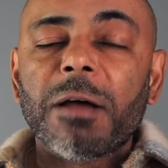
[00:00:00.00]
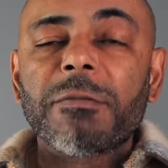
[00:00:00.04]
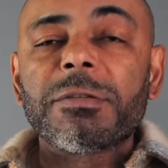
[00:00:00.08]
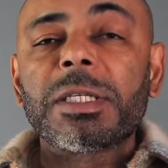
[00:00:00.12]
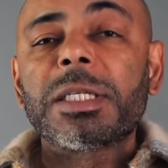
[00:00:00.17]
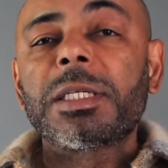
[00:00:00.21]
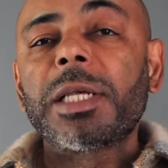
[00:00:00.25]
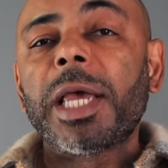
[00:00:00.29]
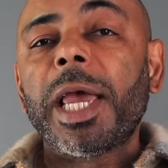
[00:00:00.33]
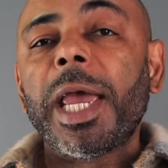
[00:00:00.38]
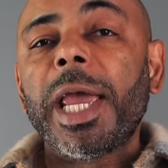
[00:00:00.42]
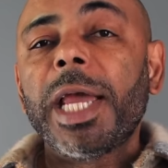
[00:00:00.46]
of
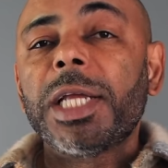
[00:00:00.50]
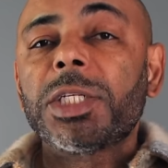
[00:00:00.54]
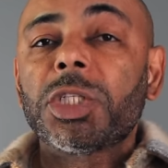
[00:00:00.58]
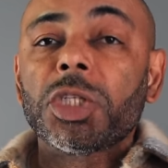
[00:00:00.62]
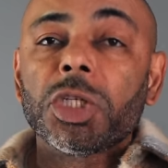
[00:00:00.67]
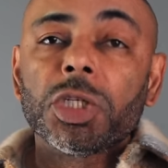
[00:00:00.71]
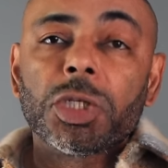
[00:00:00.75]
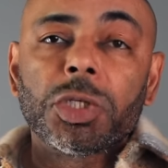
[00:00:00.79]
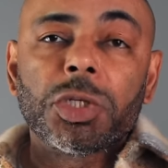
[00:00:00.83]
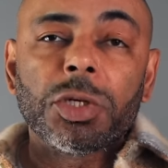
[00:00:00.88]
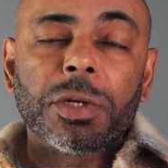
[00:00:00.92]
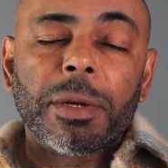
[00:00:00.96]
sage,
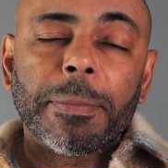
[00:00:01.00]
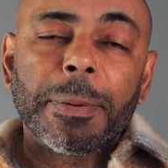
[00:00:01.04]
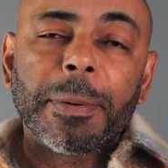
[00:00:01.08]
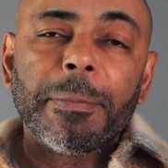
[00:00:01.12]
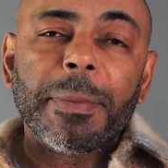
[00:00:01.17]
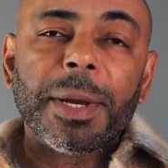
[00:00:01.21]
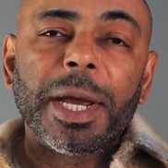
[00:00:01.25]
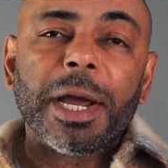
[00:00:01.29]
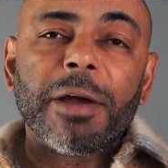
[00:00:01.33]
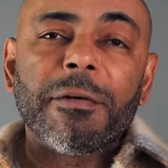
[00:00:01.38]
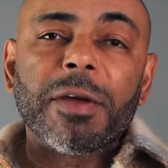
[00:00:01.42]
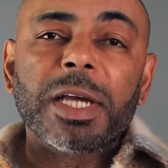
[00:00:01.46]
juniper
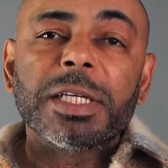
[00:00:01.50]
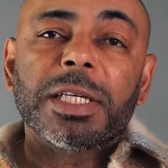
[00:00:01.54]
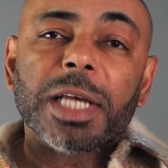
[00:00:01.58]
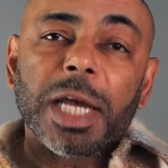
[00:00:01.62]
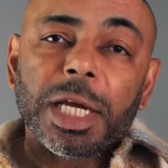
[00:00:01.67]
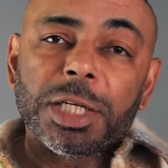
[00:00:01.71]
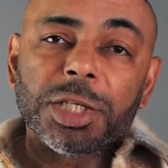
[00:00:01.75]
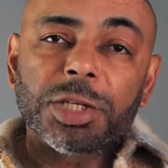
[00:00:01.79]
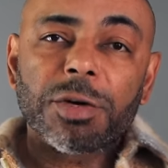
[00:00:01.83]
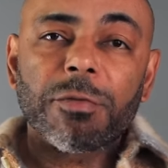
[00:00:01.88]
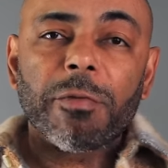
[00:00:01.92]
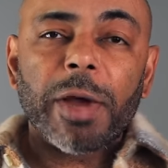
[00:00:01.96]
berries,
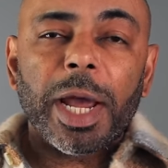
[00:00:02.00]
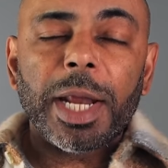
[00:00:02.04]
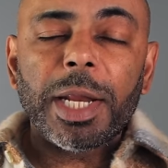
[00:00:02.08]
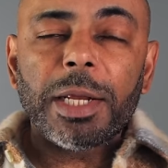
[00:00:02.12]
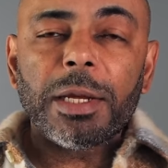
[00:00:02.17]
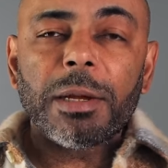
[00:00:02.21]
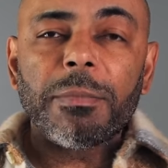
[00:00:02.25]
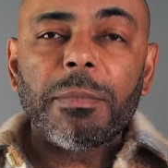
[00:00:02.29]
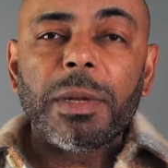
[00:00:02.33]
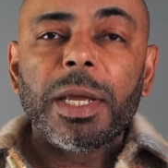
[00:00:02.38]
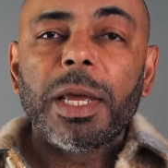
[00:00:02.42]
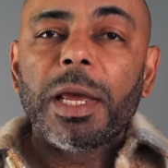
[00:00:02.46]
and
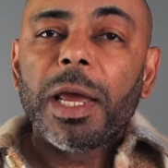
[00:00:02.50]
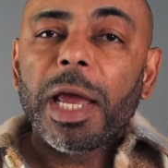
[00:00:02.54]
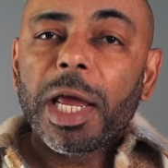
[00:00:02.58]
geranium,